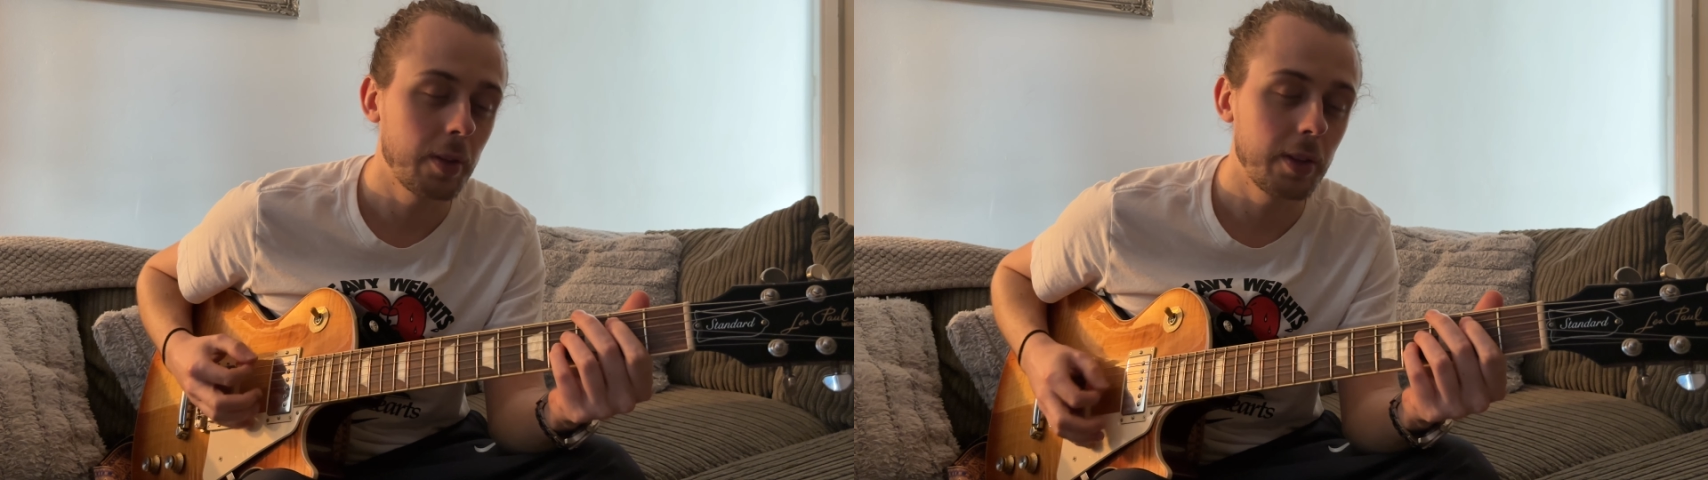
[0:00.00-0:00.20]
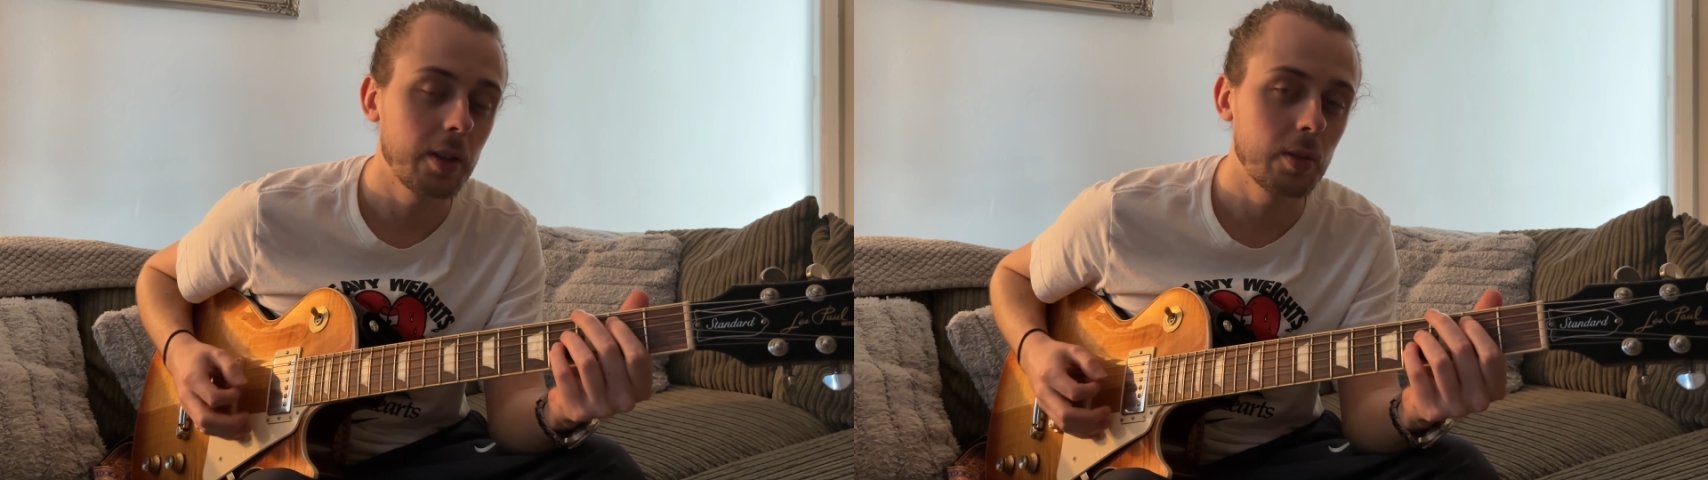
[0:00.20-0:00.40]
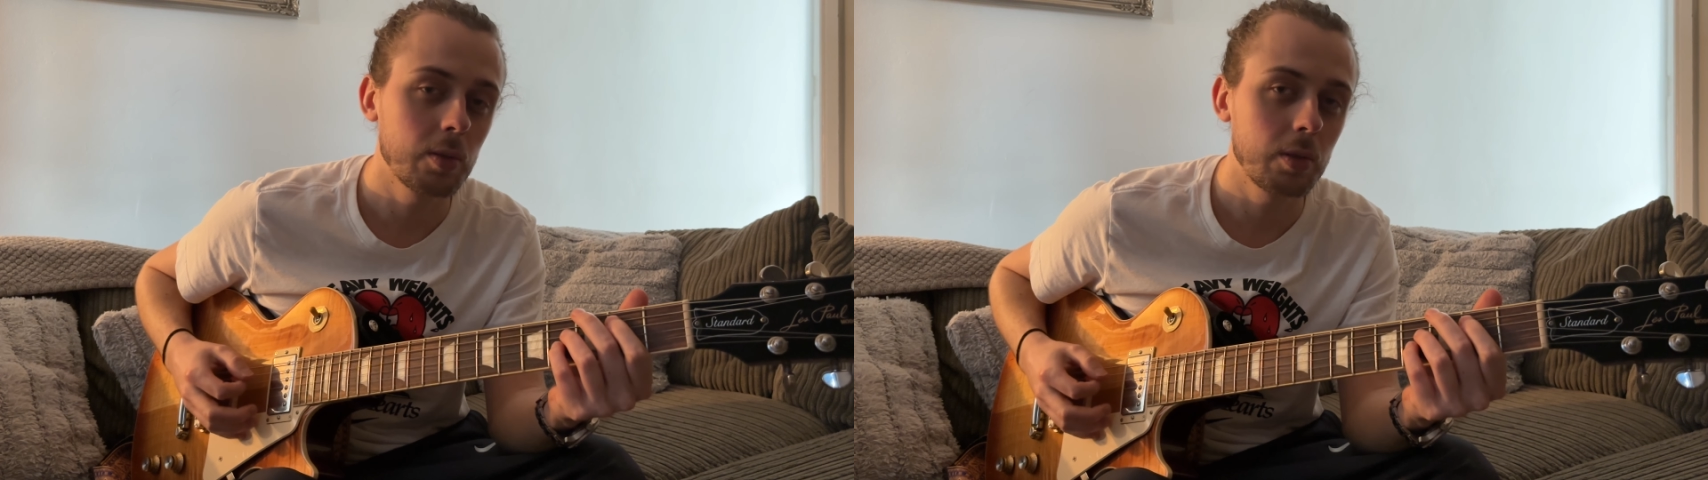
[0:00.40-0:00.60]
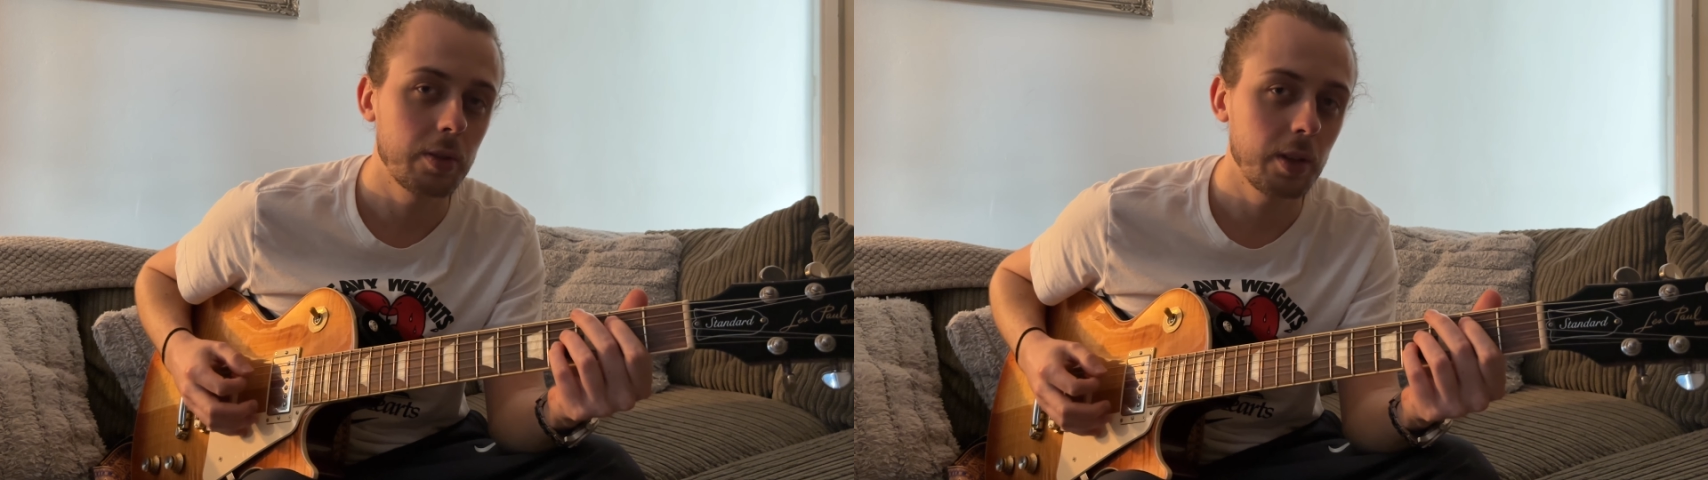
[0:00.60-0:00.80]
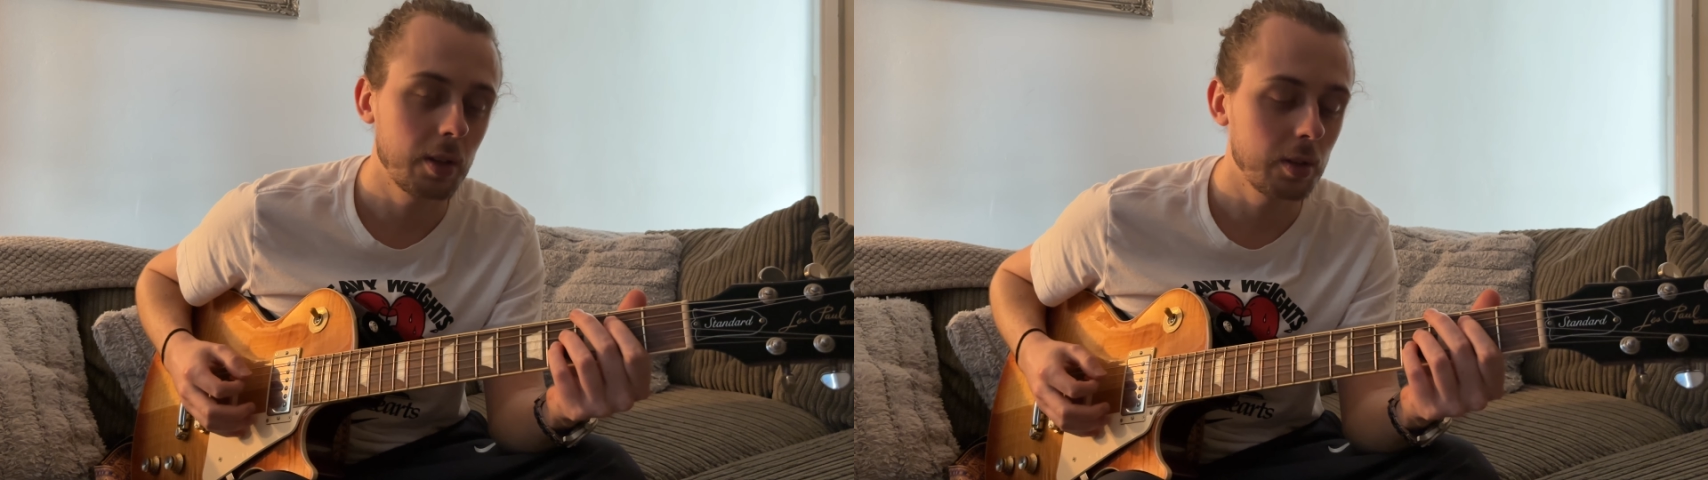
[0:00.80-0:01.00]
think you'll
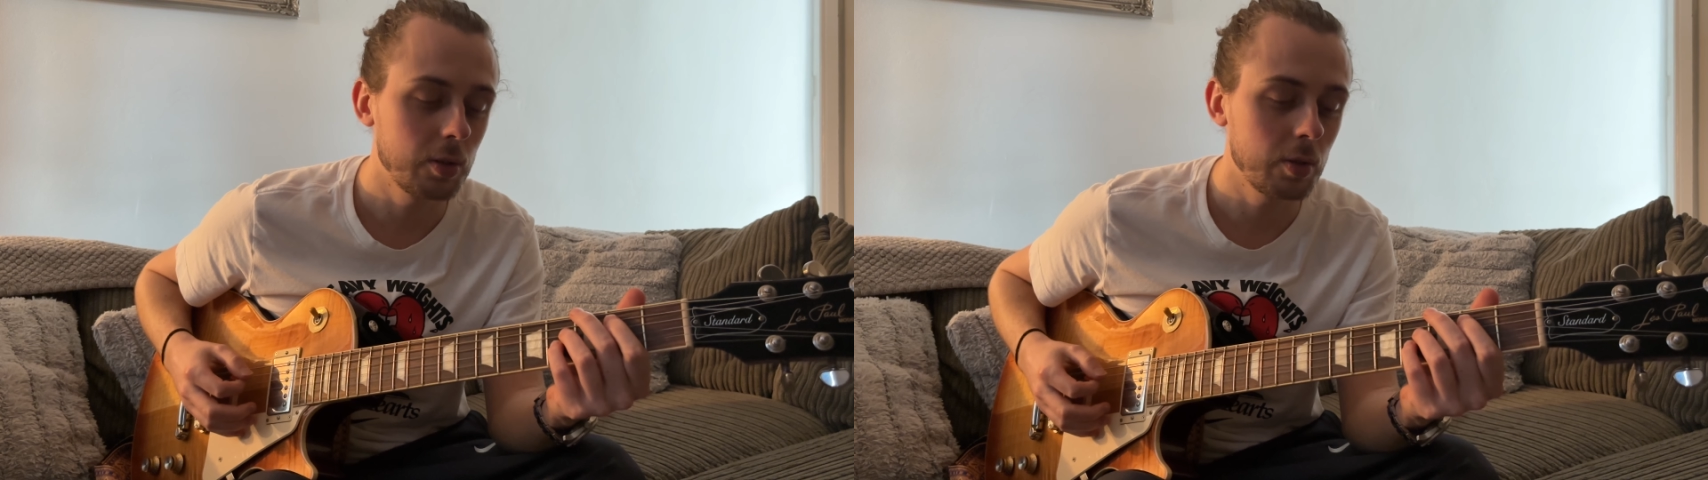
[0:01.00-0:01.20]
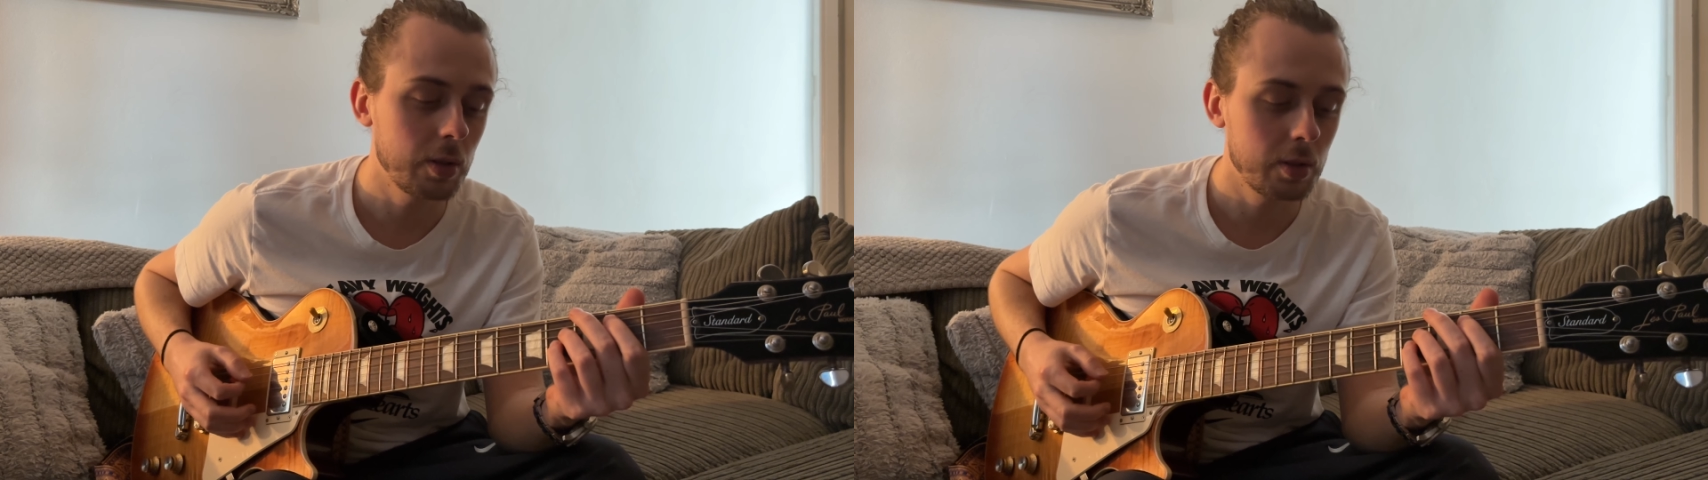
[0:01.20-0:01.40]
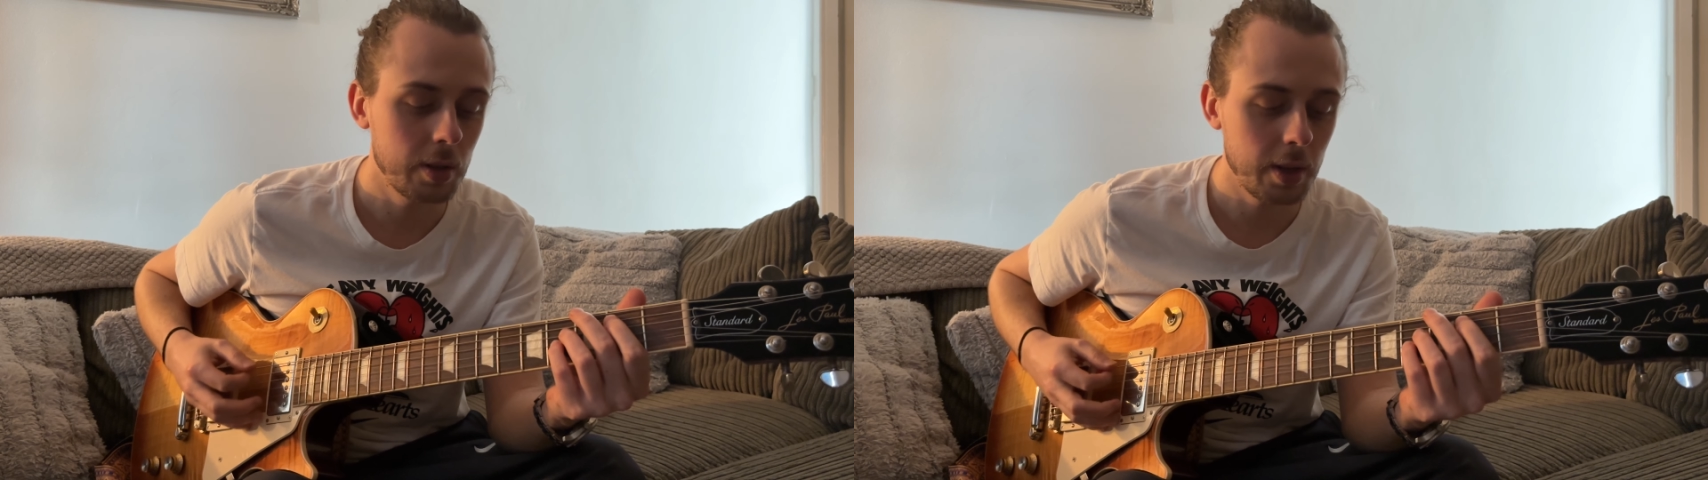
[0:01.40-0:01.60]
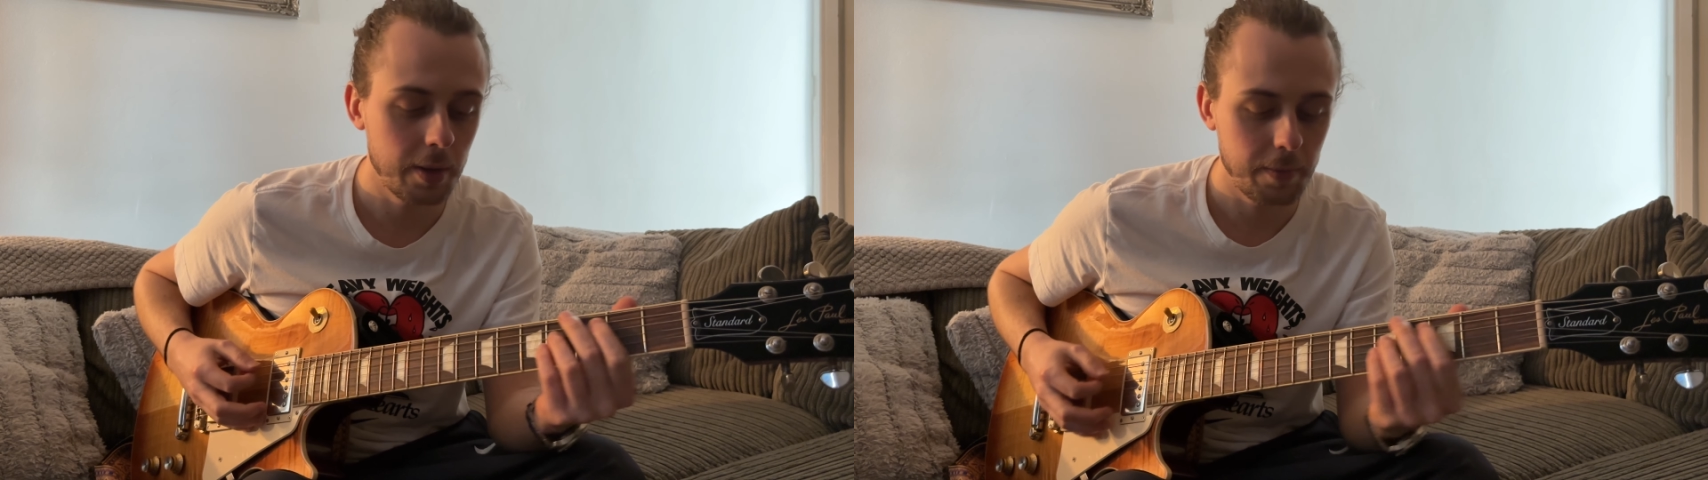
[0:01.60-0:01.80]
enjoy it. So yeah,